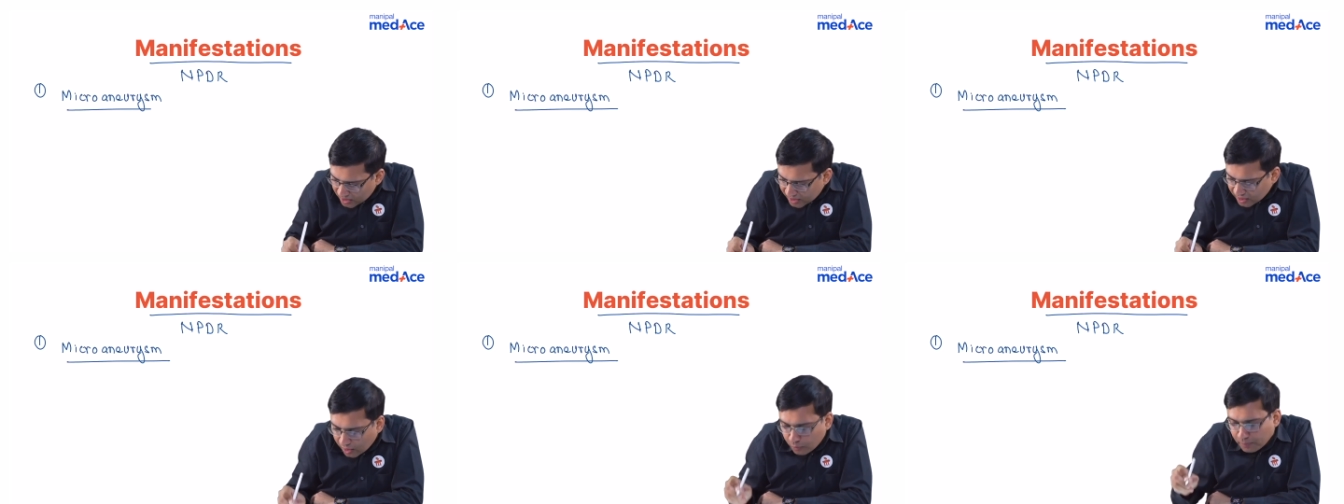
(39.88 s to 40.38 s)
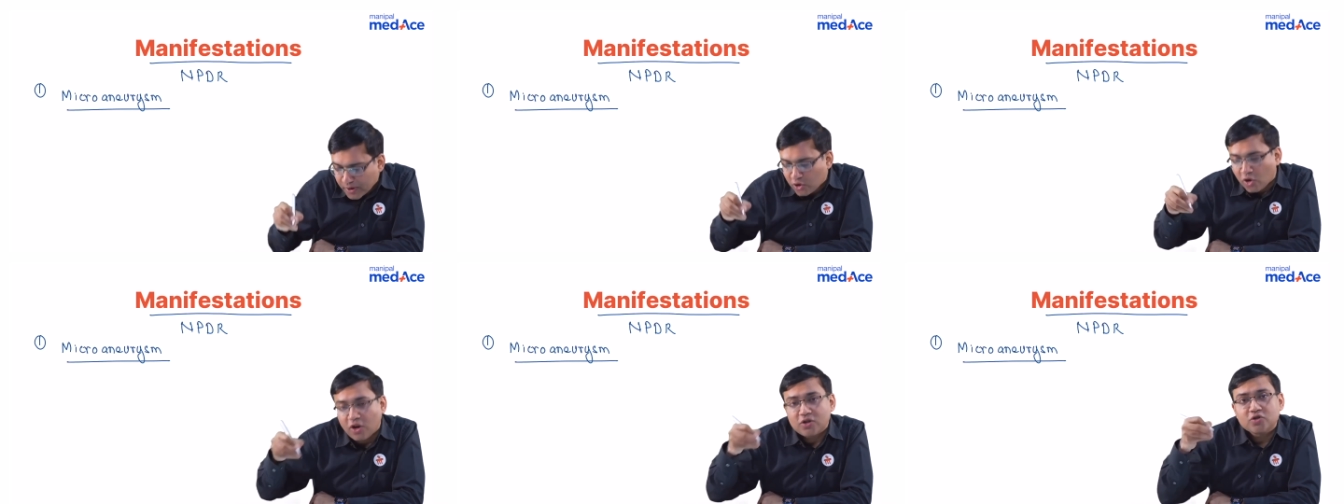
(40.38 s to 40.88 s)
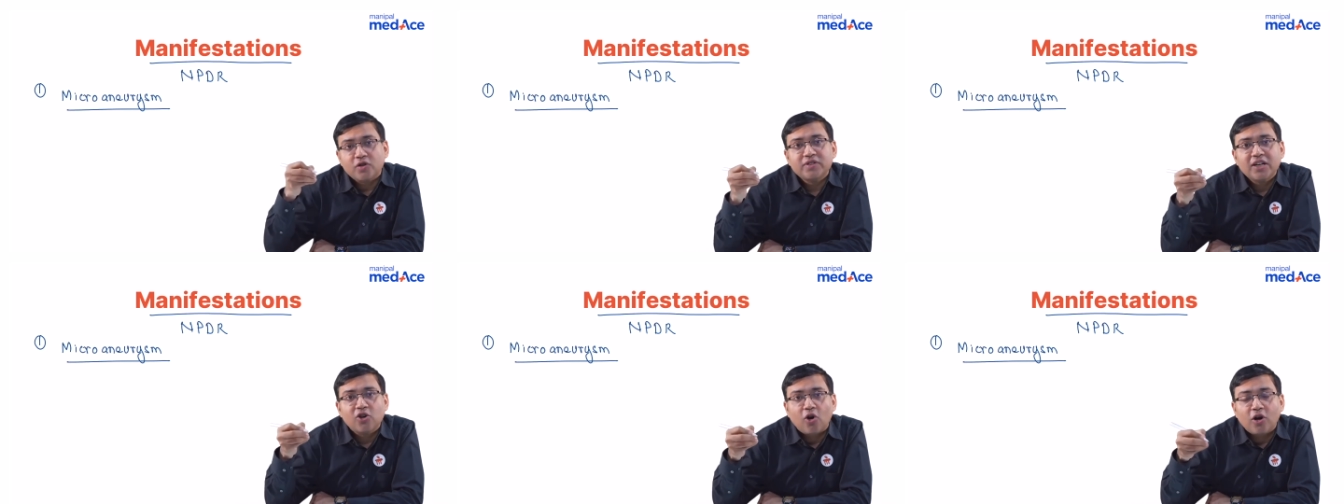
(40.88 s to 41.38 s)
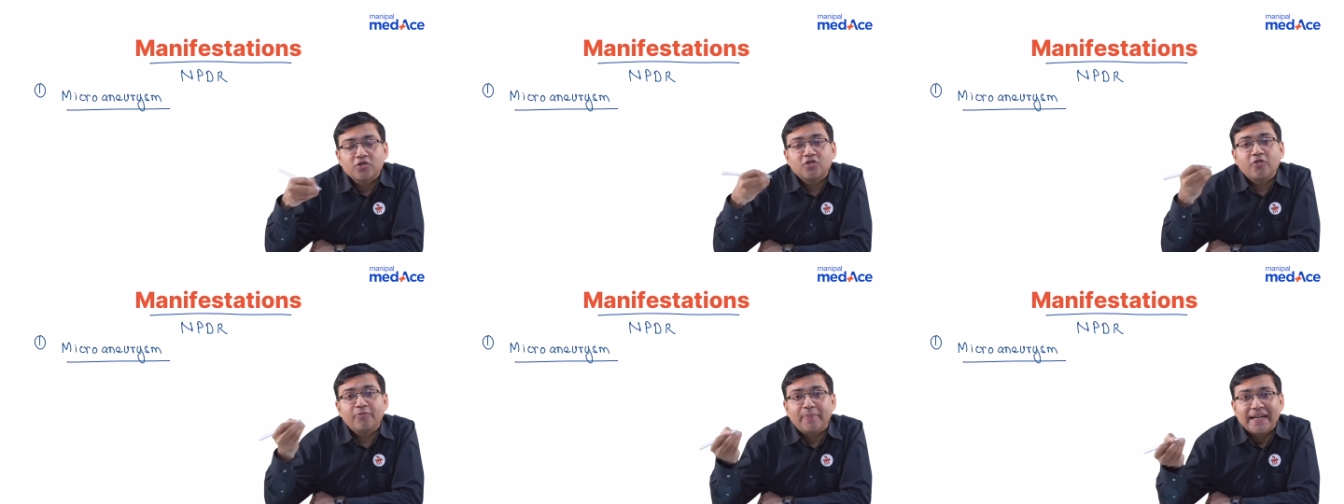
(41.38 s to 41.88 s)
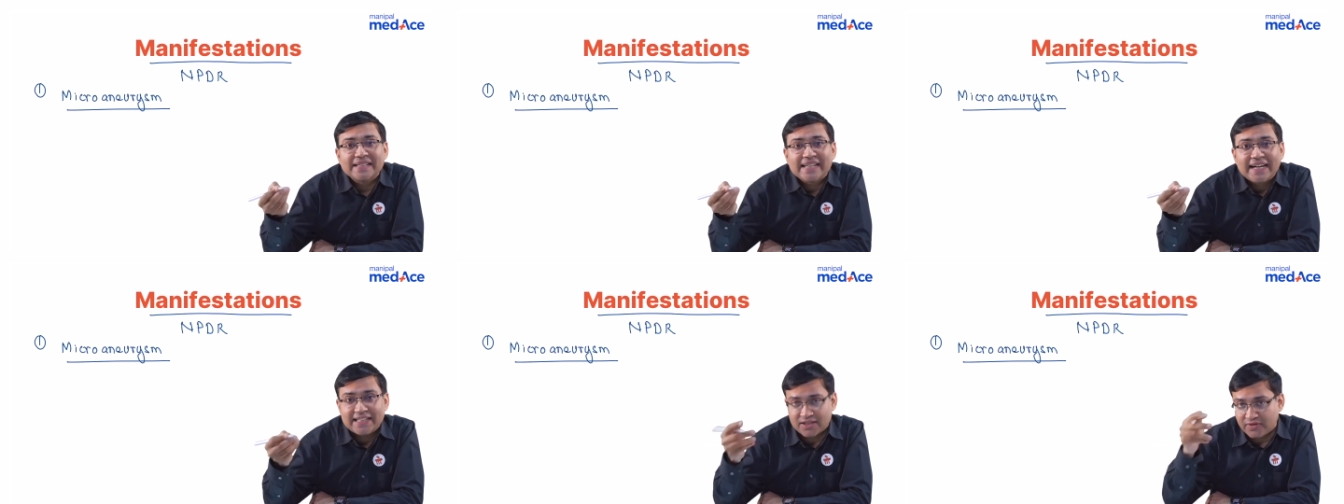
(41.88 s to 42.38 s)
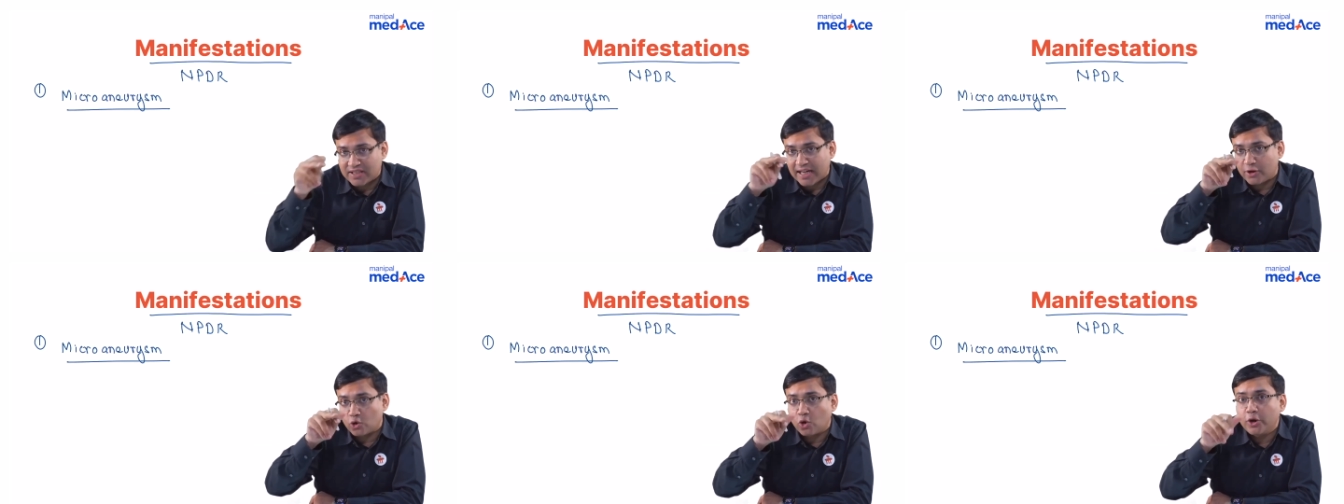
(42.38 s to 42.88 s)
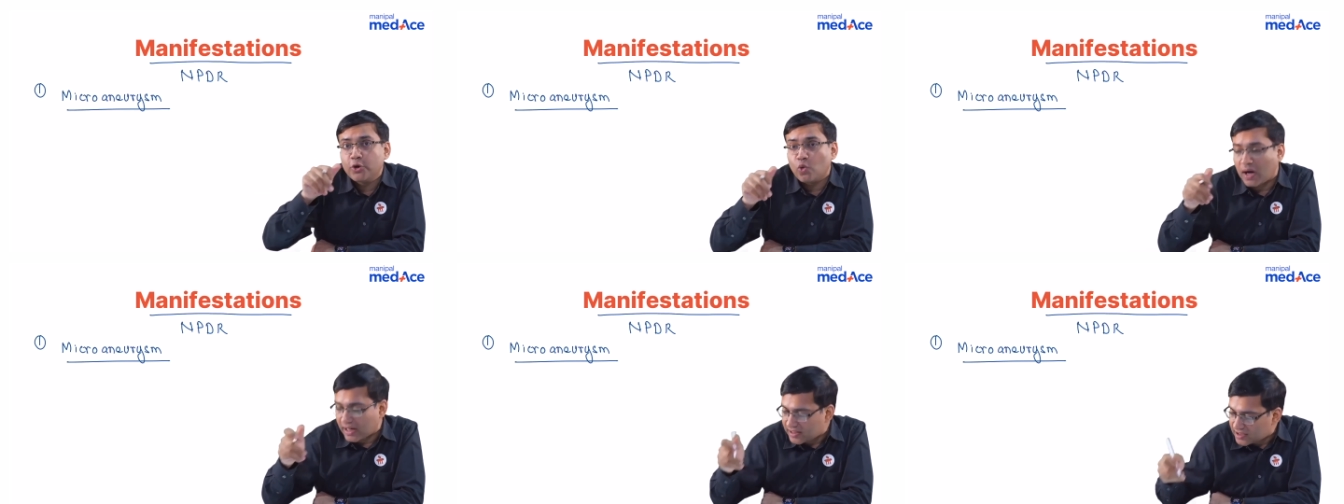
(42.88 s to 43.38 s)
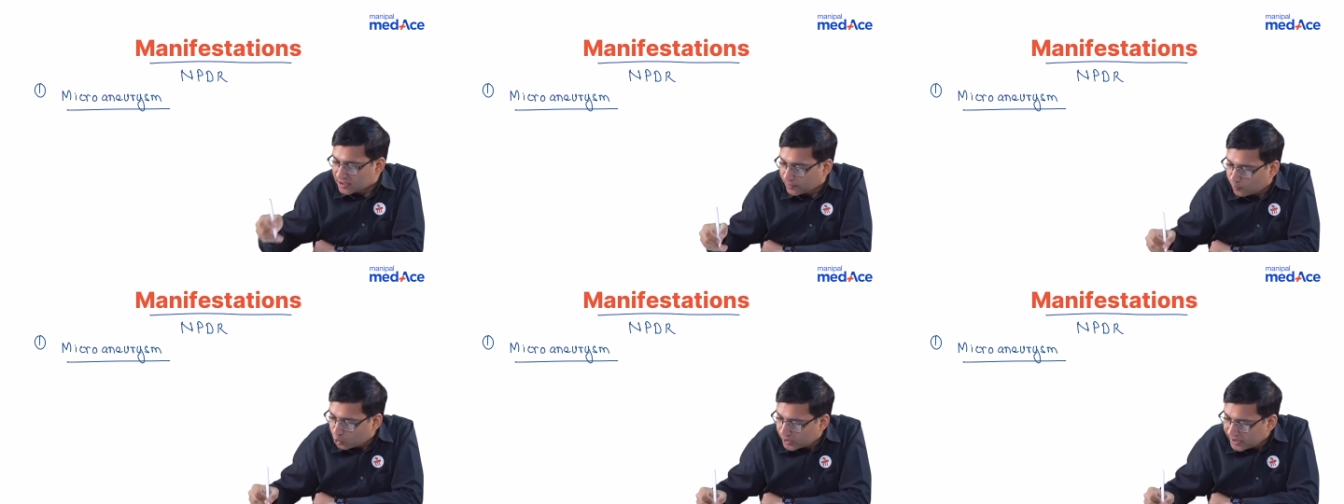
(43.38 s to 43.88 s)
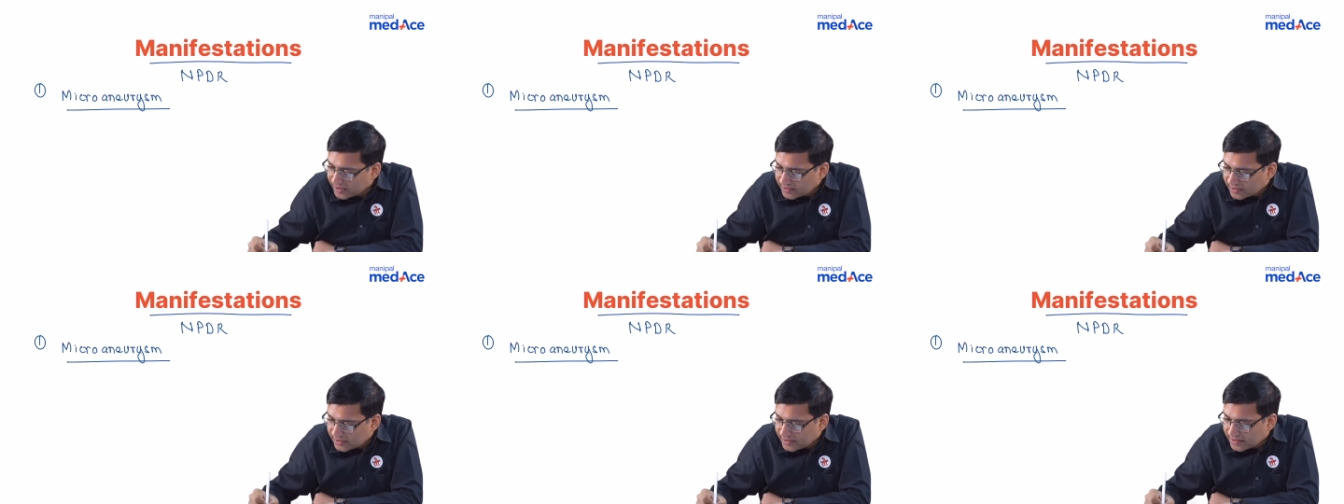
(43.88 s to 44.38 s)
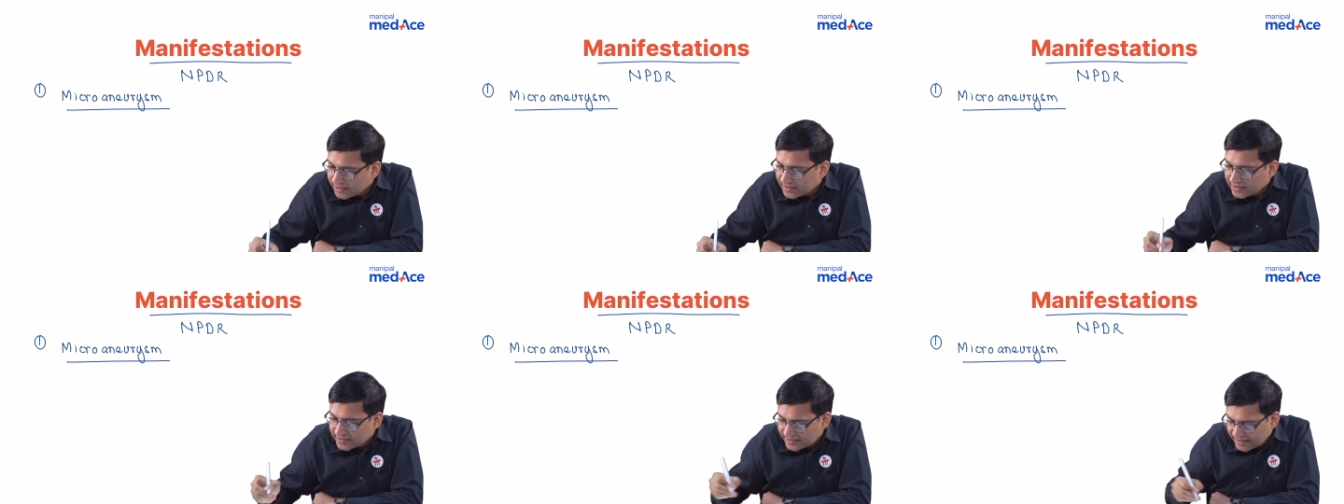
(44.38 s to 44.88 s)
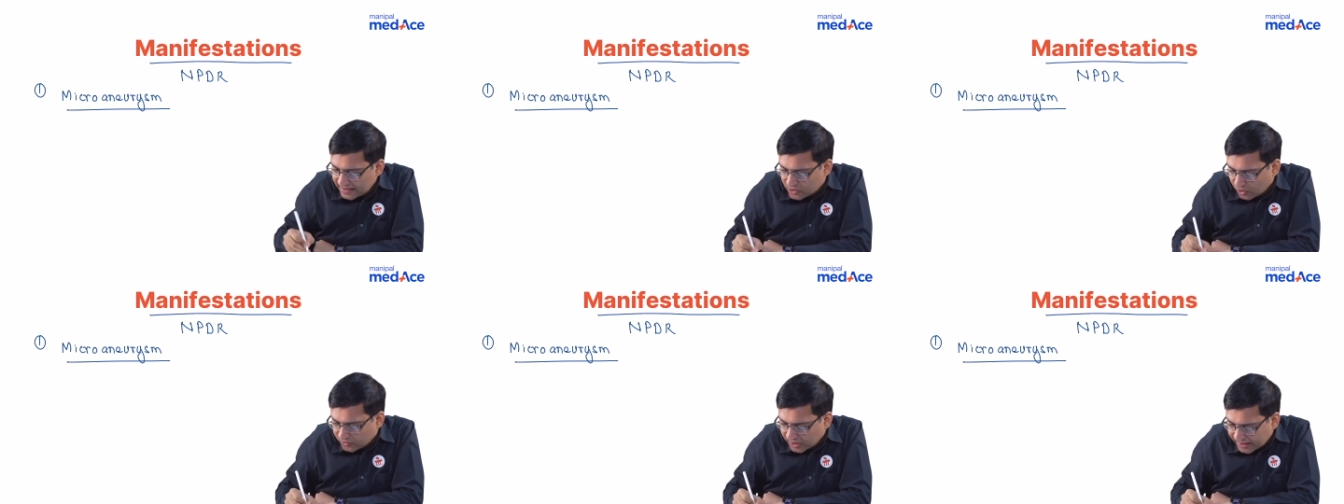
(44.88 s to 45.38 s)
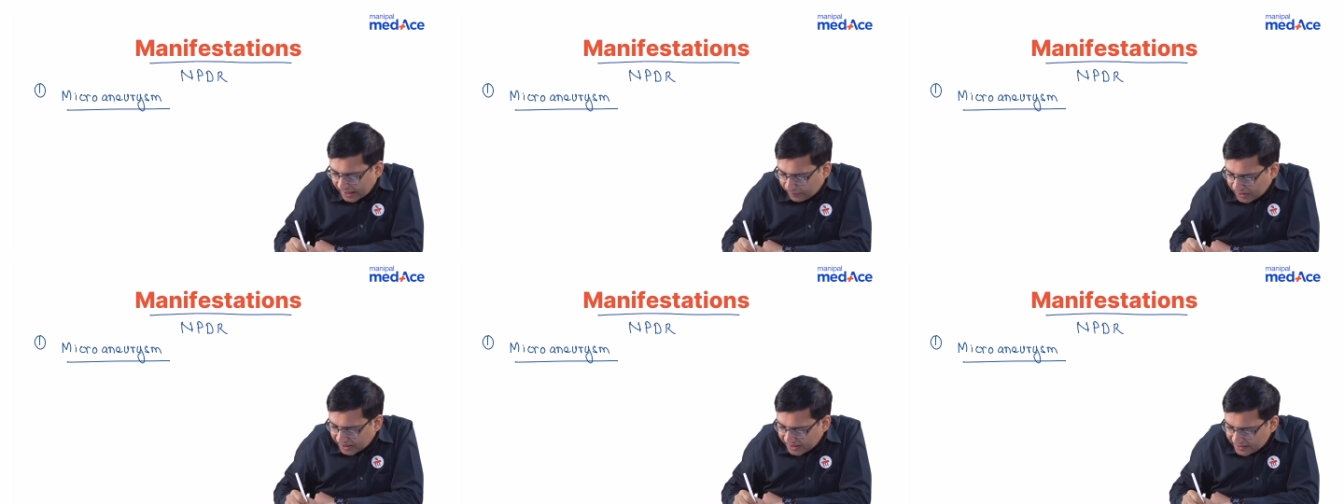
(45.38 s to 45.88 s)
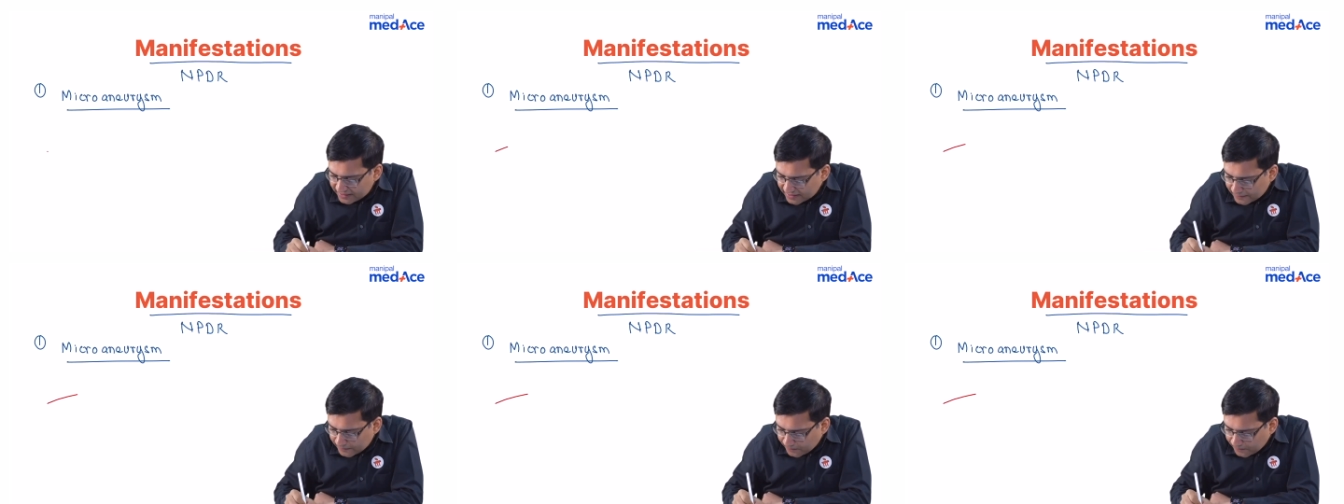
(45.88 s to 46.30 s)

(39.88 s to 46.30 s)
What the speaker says: Now, because of the loss of pericytes, which I told you are the supporting cells of the capillaries,